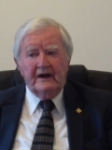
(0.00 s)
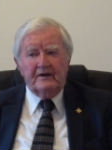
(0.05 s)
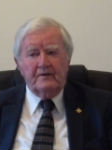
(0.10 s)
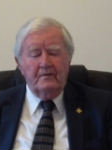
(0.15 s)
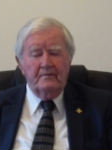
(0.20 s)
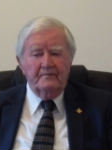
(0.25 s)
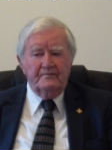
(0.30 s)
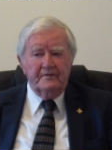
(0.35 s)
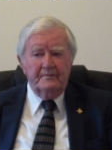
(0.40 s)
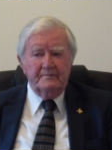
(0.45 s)

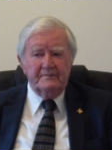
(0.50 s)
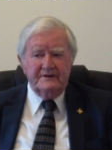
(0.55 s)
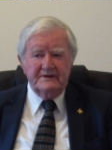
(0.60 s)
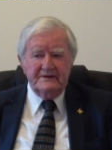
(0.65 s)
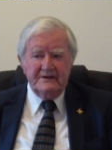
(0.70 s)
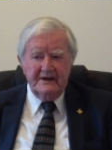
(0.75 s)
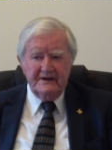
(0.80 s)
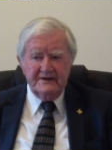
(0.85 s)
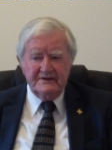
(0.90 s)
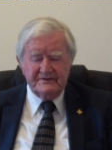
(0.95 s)
come from the
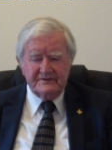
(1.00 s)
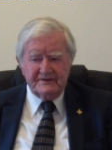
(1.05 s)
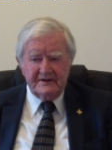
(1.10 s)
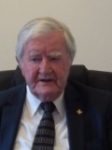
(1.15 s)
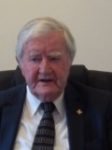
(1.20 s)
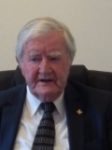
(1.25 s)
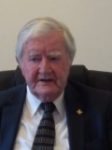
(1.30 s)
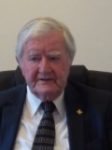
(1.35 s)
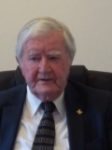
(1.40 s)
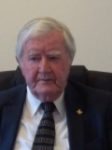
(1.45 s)
east.
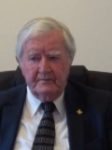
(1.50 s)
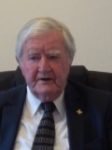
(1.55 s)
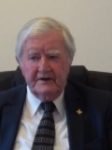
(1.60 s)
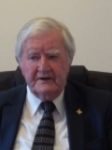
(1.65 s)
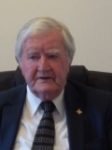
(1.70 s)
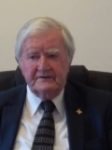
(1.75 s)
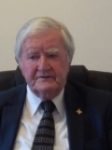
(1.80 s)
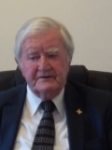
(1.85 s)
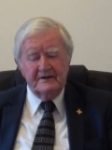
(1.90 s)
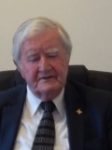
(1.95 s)
They
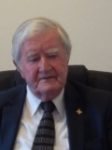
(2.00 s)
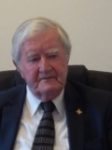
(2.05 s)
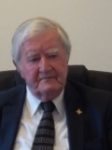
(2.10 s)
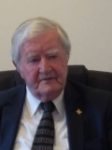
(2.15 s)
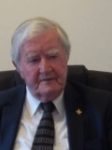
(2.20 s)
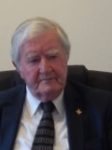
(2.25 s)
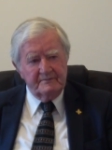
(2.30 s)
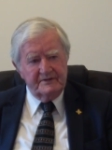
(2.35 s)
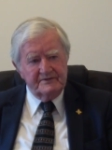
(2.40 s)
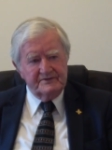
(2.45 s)
weren't
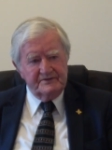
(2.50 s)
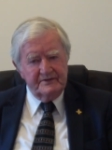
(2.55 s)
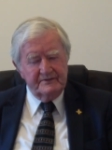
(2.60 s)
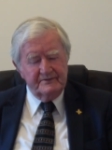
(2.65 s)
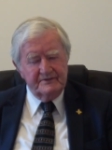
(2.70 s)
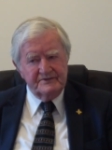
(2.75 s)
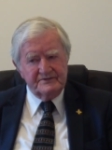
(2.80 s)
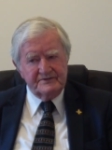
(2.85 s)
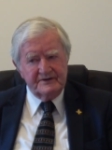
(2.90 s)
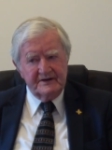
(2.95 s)
from the
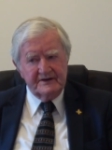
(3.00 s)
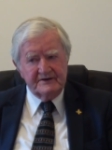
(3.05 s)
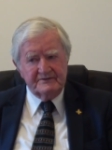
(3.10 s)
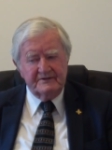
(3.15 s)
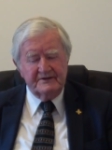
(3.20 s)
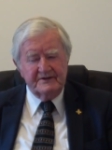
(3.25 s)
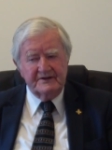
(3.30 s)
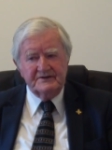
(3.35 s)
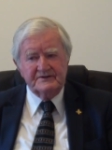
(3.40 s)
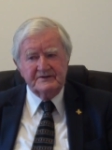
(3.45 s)
Jewish
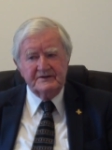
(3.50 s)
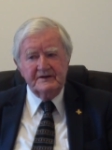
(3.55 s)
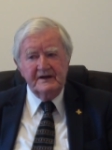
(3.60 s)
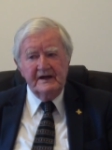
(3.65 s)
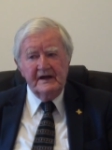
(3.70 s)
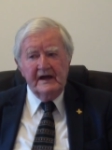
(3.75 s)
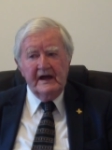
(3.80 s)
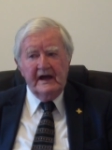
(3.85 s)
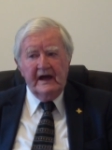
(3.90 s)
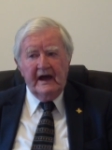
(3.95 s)
tradition.
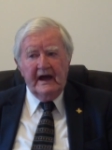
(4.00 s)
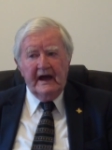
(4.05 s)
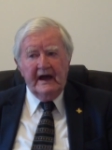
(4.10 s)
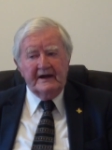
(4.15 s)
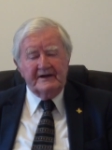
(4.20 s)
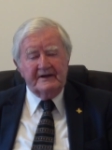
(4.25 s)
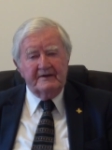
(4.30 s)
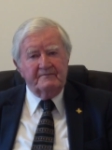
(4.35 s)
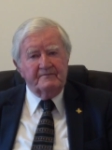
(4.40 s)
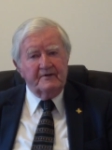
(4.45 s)

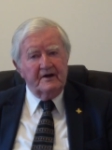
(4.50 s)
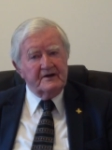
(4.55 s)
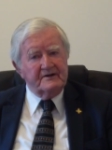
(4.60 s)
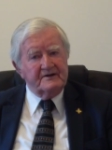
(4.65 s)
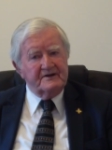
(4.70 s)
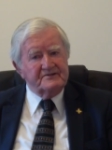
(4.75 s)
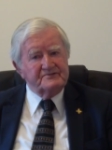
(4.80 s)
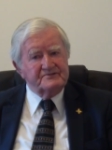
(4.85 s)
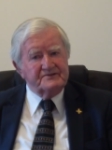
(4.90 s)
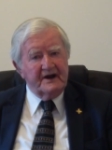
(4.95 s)
They follow
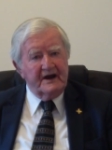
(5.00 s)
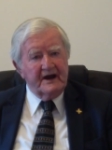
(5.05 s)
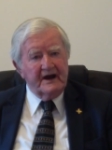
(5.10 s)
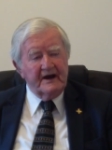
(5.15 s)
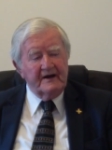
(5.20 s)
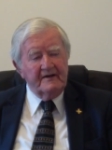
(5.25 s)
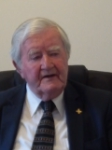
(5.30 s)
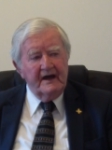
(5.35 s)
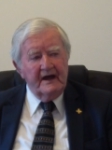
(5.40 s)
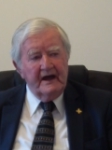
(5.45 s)
the
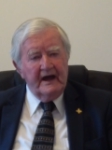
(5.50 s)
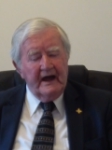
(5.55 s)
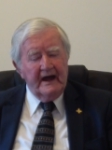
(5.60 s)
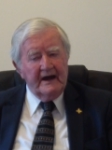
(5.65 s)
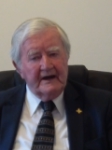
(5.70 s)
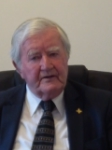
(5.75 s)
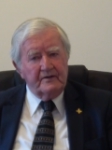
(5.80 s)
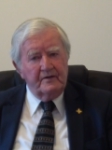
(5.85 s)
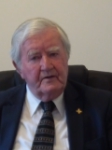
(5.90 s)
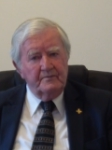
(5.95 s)
star
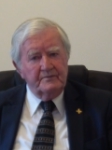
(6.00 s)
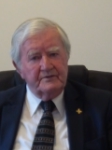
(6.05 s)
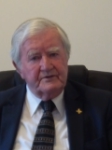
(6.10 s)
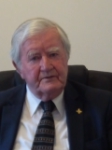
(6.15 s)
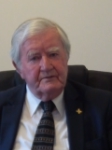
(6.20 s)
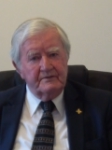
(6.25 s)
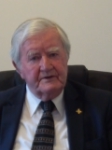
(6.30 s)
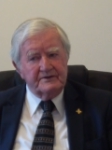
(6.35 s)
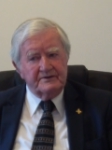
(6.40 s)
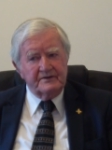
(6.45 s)
and come
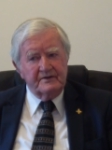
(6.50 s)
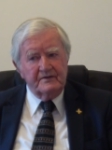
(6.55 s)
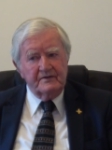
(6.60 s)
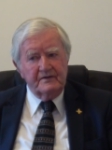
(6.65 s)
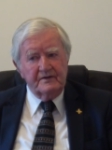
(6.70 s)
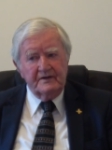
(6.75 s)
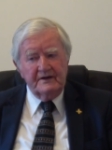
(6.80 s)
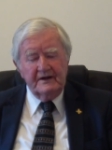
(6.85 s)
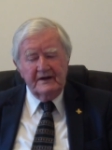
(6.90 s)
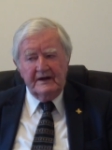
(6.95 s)
to
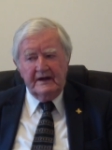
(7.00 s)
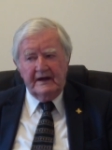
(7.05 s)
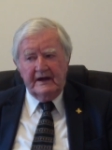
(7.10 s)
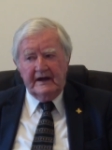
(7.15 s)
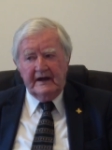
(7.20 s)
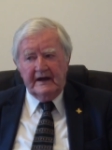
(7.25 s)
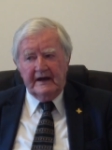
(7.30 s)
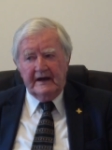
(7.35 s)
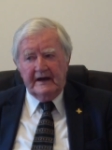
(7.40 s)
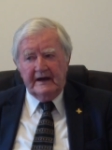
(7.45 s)
adore
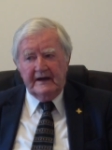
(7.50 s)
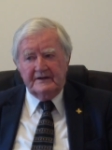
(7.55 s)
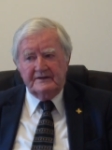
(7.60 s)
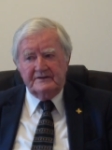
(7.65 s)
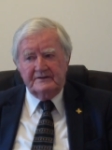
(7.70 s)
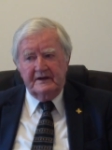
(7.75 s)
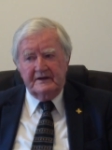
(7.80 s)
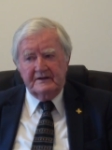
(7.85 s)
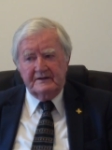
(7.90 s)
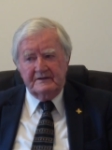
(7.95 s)

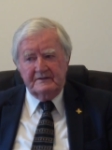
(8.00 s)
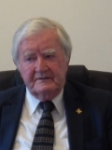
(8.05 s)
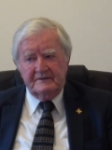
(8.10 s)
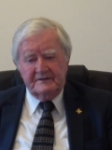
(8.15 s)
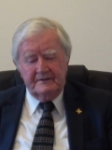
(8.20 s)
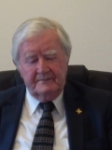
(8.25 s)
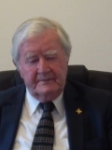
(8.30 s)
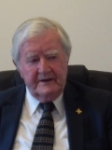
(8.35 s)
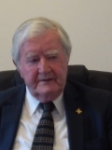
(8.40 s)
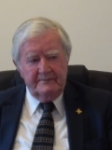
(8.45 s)

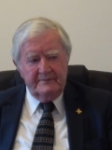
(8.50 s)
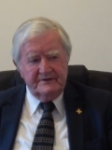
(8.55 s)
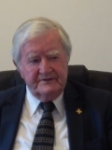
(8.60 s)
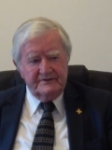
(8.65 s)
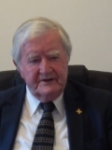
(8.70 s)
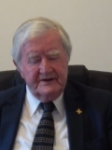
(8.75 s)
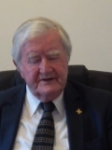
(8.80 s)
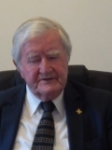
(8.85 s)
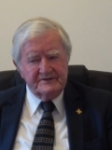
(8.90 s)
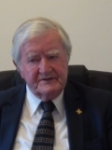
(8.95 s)
the baby
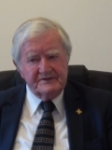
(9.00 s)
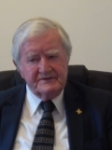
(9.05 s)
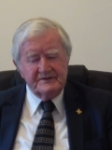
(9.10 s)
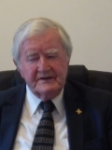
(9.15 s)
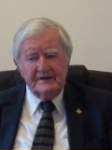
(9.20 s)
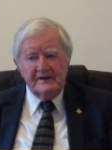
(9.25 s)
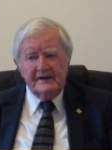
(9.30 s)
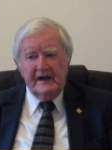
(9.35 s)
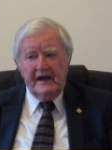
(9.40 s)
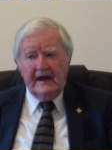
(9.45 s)

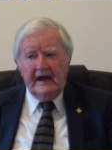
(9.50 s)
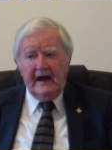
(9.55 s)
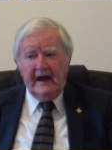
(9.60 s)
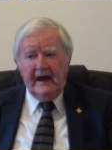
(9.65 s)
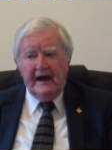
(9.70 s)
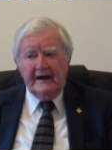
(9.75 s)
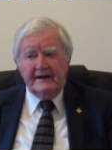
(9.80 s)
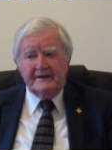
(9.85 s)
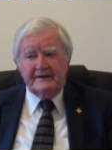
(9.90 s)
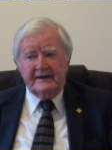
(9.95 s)
Jesus,
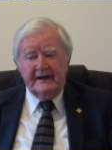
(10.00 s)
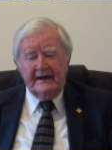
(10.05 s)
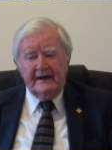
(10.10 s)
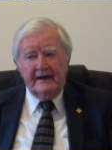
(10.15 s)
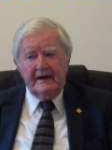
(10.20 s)
and